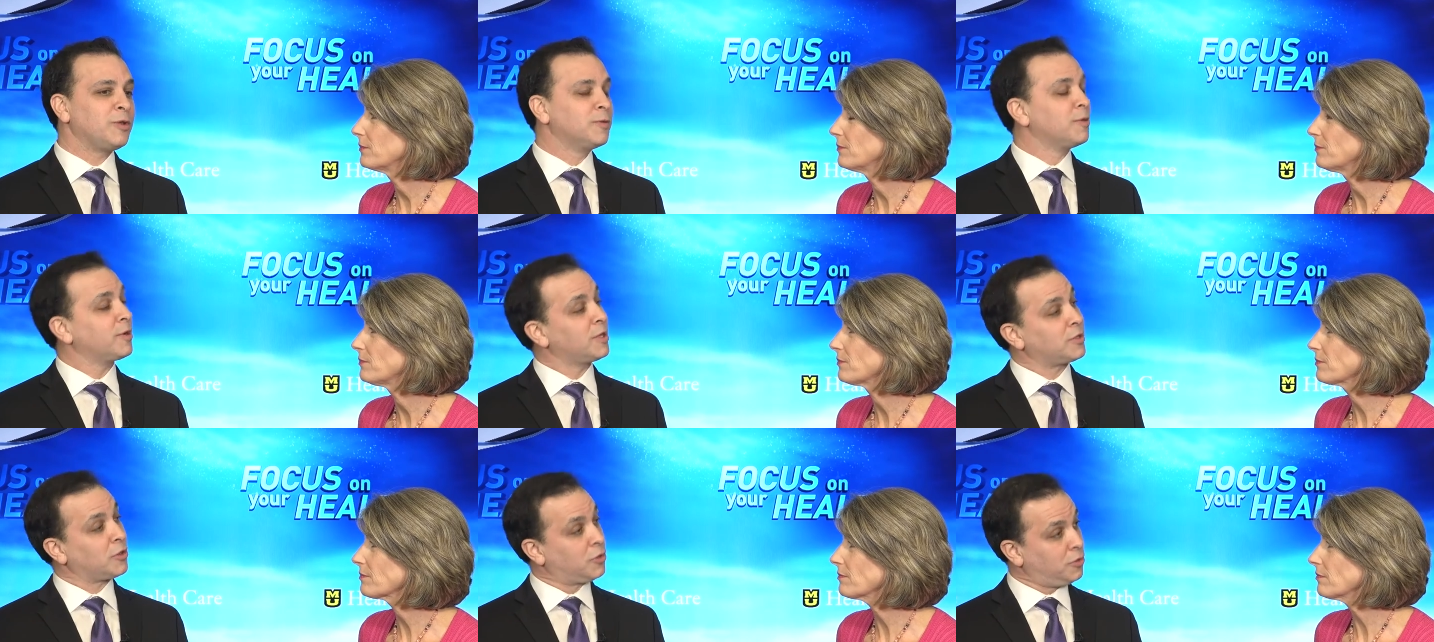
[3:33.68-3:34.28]
Speaker 1: you
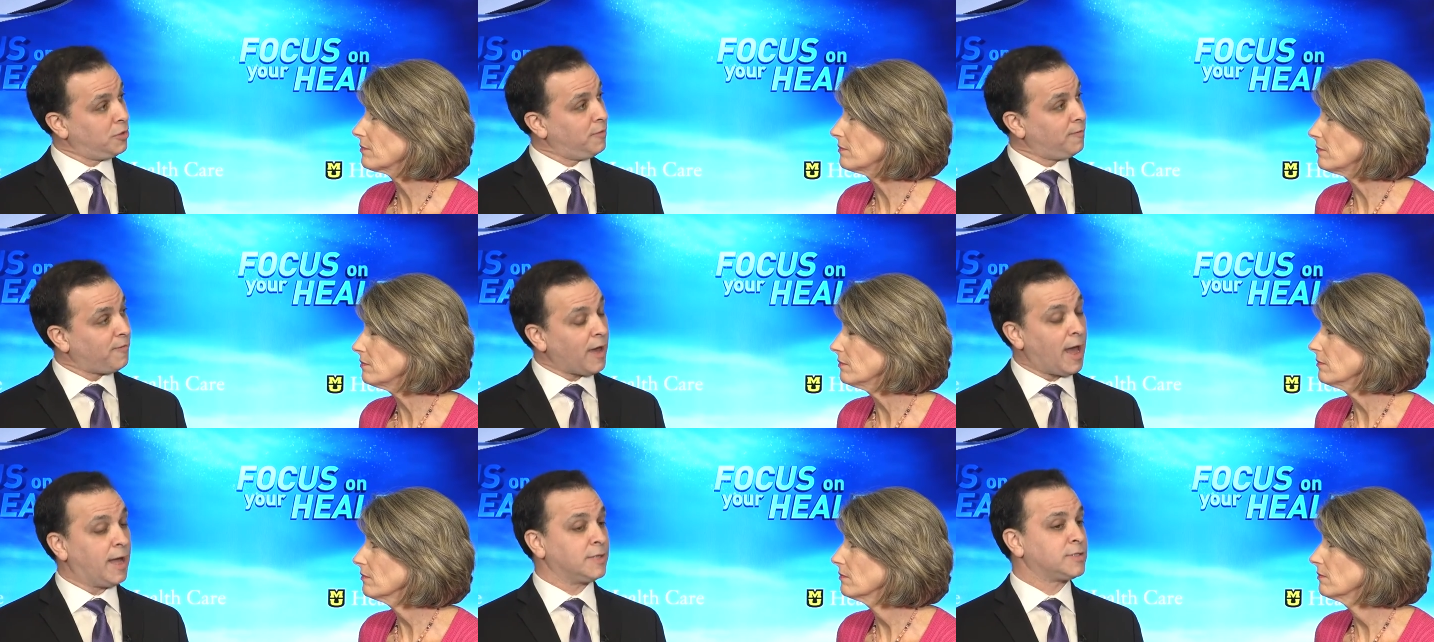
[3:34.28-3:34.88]
look at the good
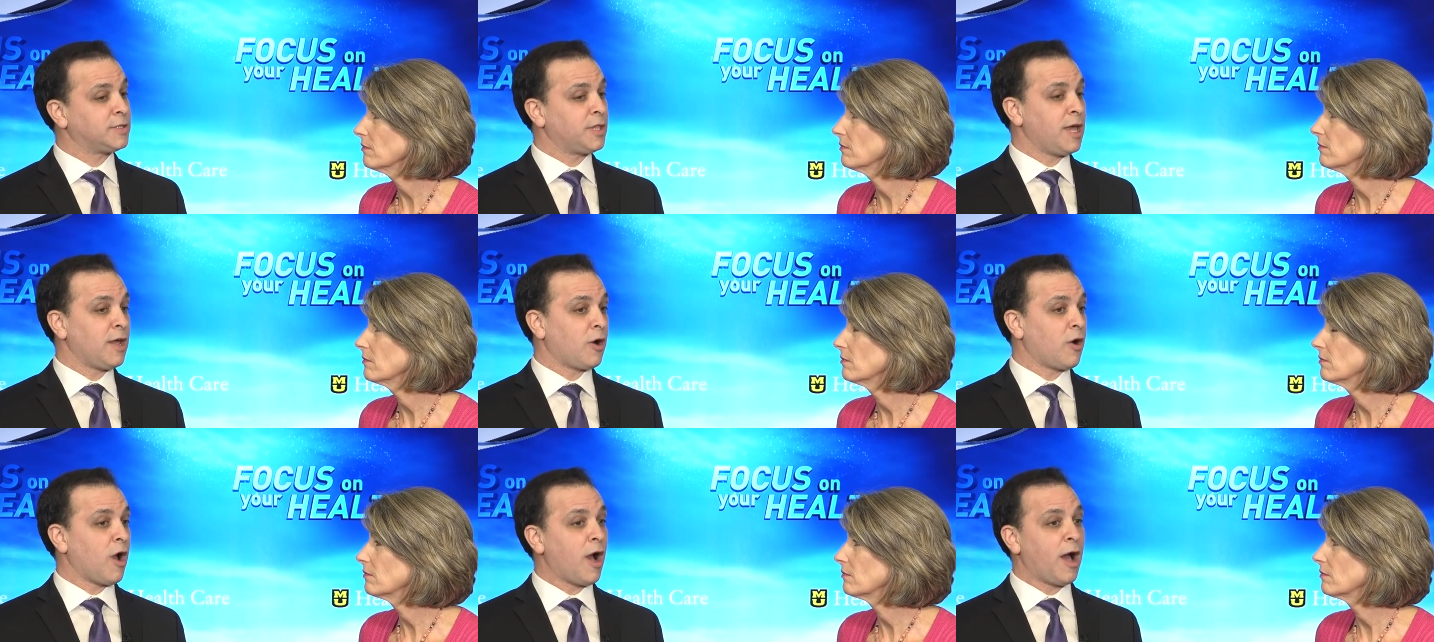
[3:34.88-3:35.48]
fats, they
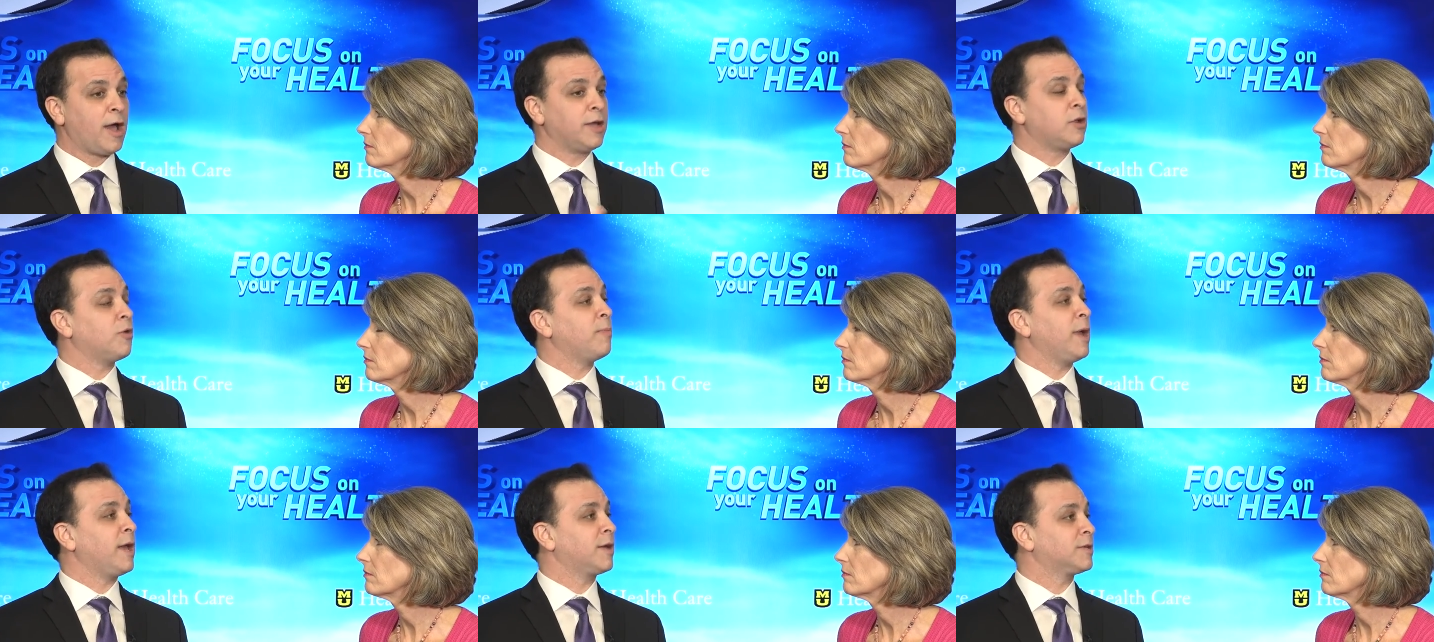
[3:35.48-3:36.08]
are high in
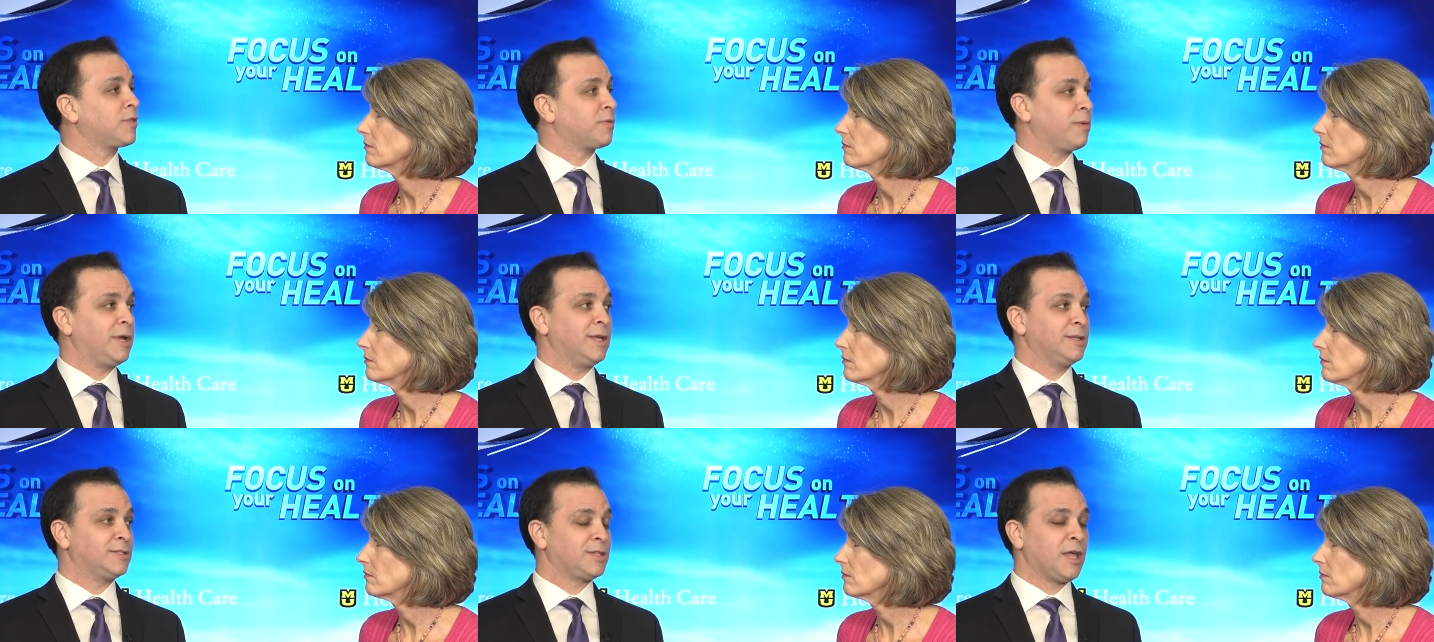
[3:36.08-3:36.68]

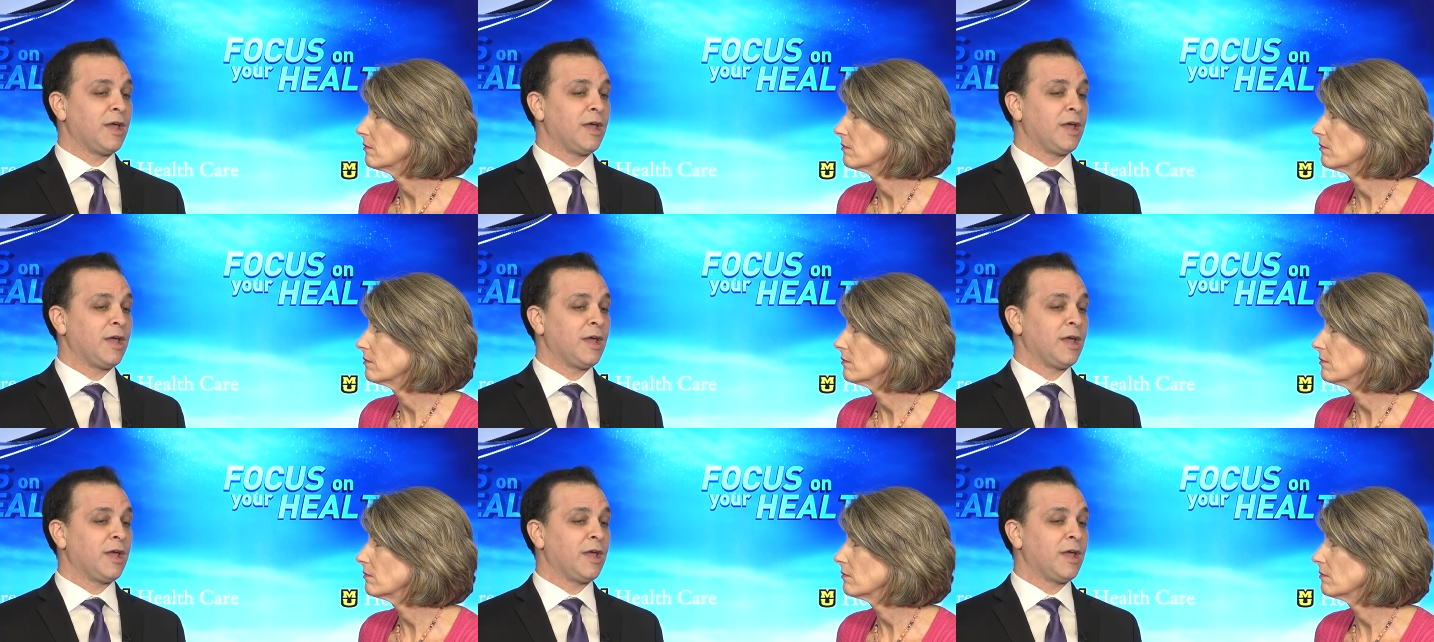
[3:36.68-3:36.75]
omega-3s.